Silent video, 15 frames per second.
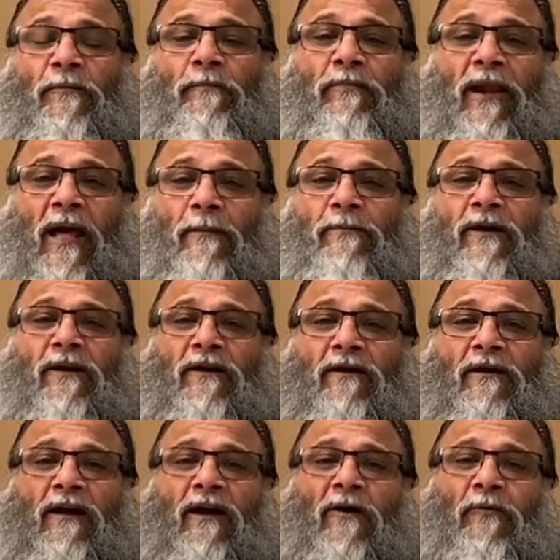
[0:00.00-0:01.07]

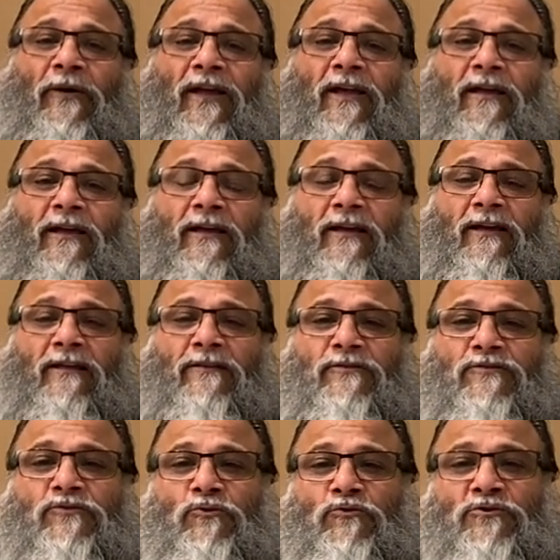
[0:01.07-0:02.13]
blabber away in
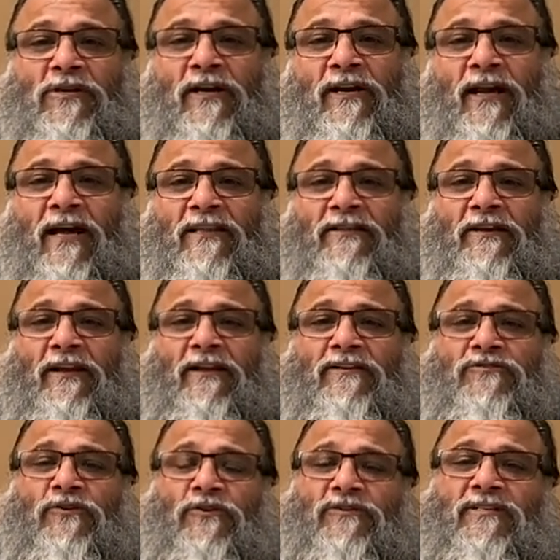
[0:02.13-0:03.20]
social
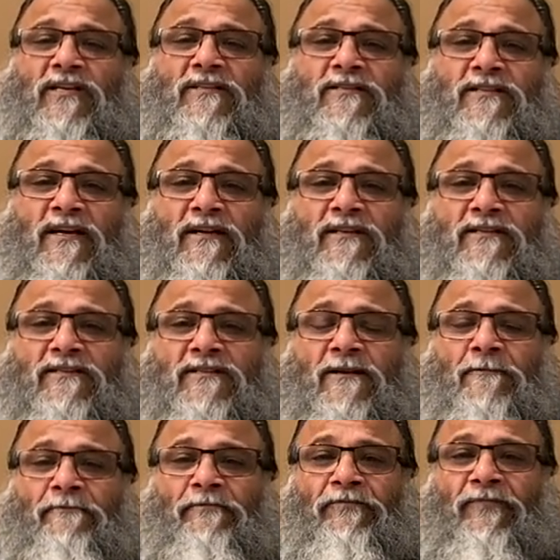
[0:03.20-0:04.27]
gatherings or satsangs
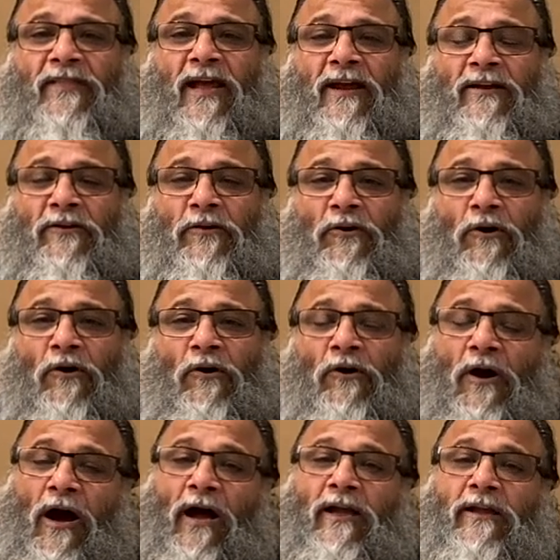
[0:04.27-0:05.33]
that you know
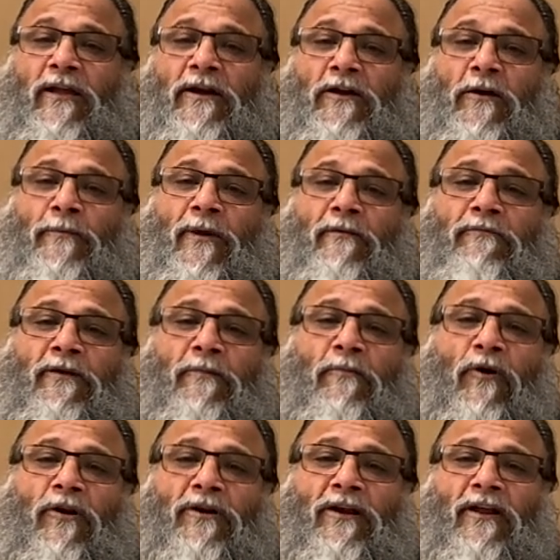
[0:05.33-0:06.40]
I get up every
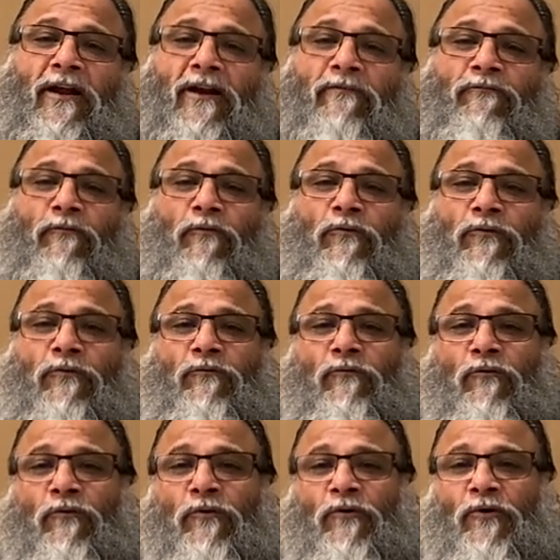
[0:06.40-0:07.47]
morning at four or
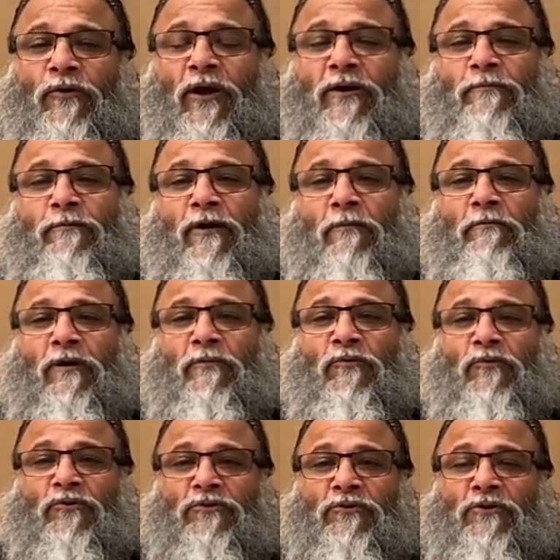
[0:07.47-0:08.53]
four at Brahma
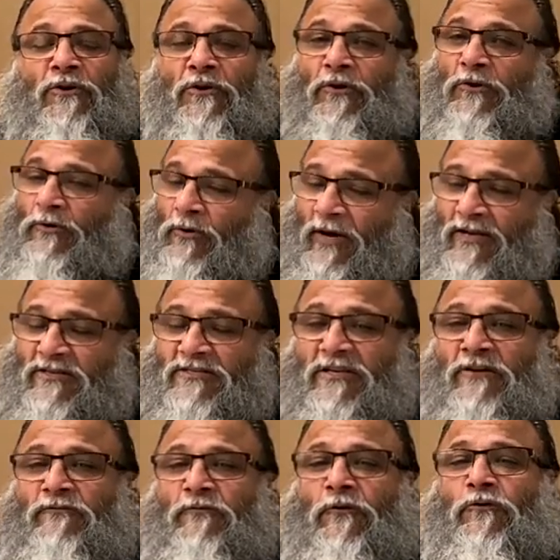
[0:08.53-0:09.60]
Murth. You know I
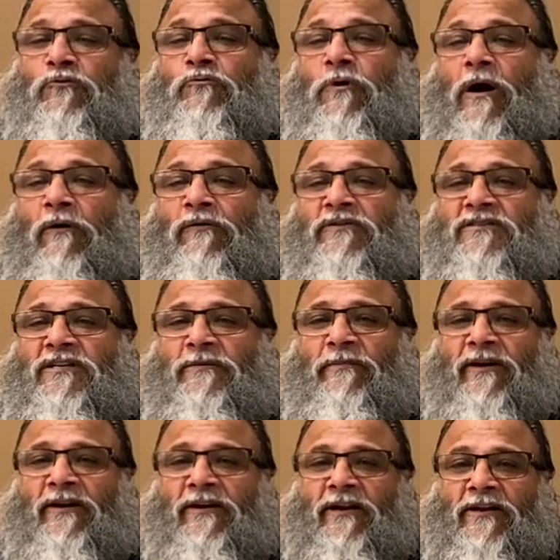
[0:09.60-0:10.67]
sit for two hours in
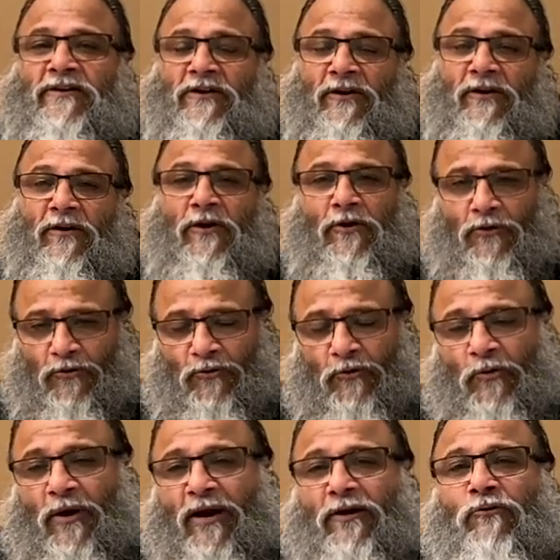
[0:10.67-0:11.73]
meditation. You
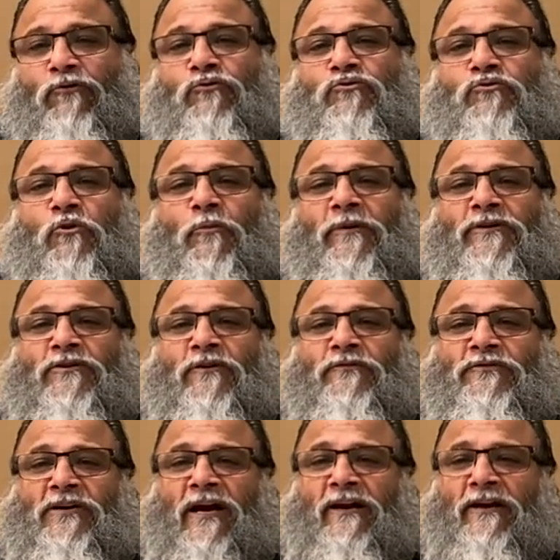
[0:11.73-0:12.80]
know I do so much of
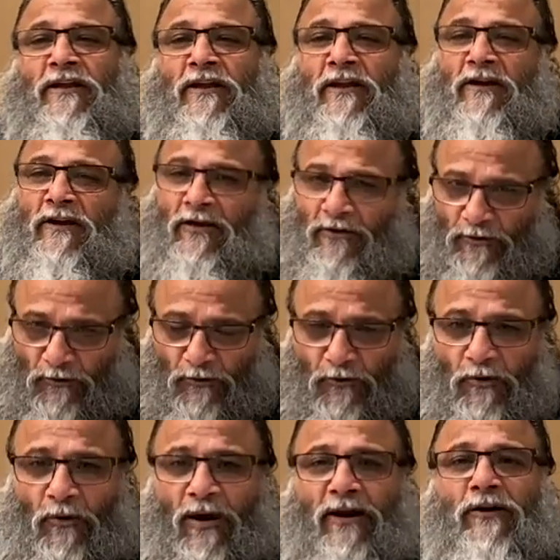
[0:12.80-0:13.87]
chanting. You
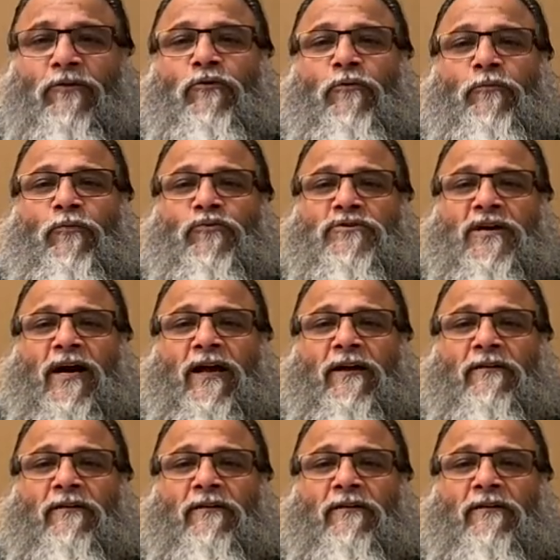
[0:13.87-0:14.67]
know I do puja